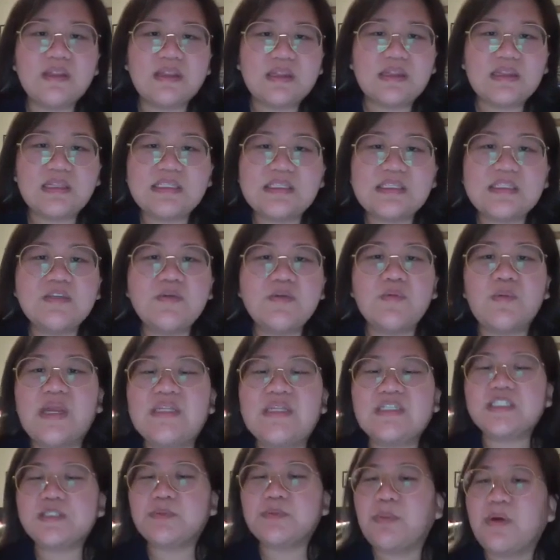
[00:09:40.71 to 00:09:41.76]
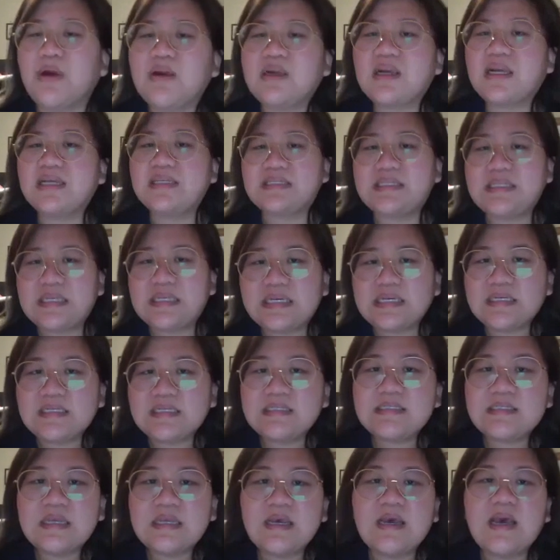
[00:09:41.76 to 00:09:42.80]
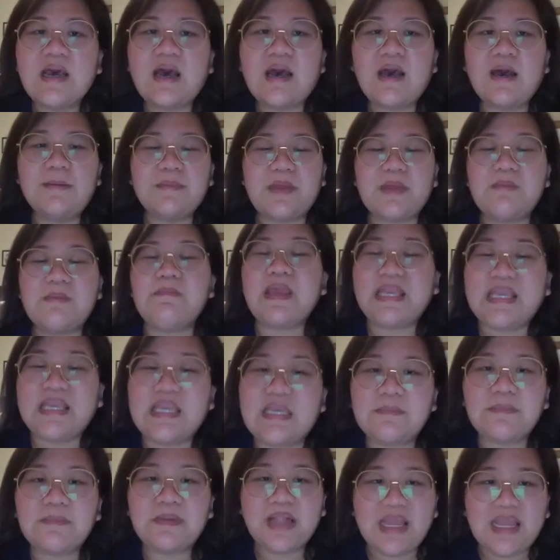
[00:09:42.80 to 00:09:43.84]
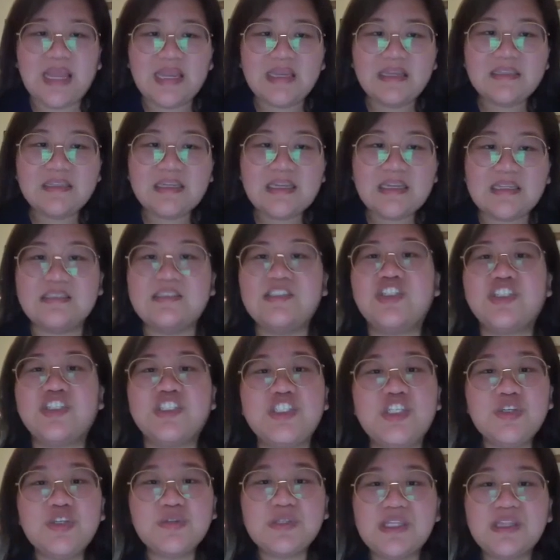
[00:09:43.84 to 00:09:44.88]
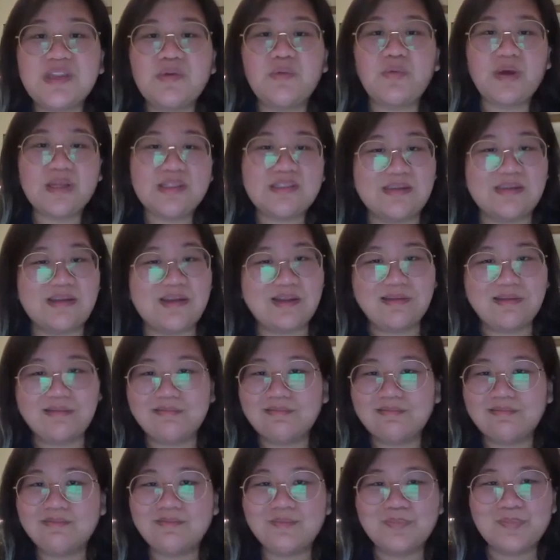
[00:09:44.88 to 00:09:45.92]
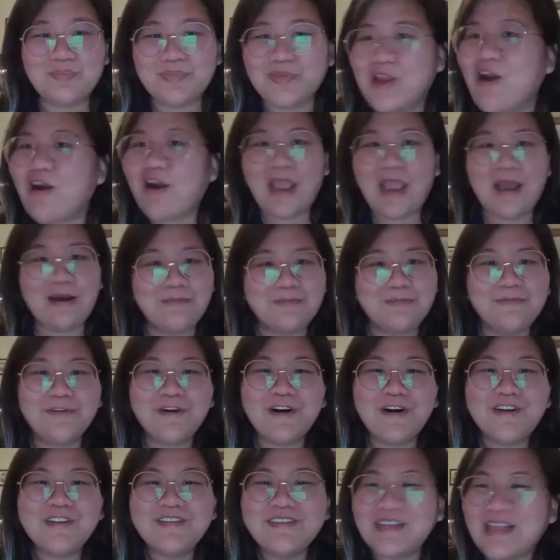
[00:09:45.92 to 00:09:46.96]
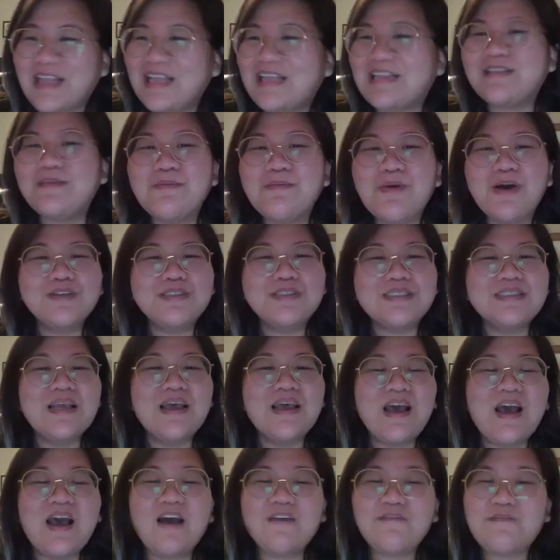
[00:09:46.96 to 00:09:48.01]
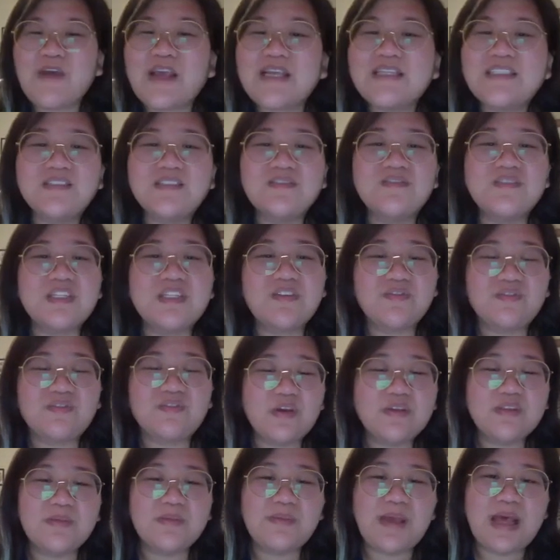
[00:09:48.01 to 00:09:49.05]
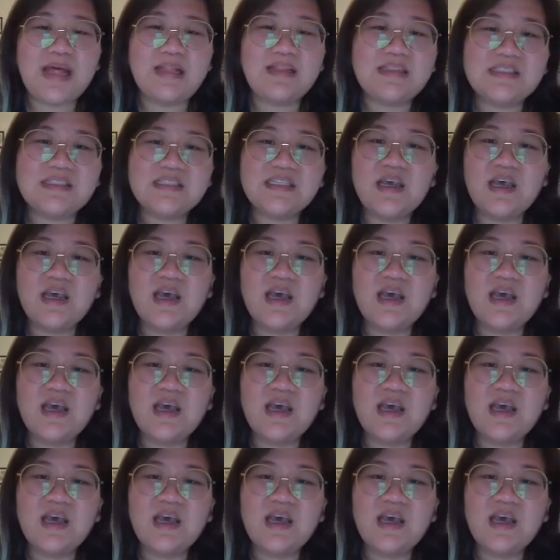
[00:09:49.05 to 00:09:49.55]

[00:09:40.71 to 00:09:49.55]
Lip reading: This is a way to spark ideas and making a plan, and just using the ones that are helpful. Like, the most effective votes and ballots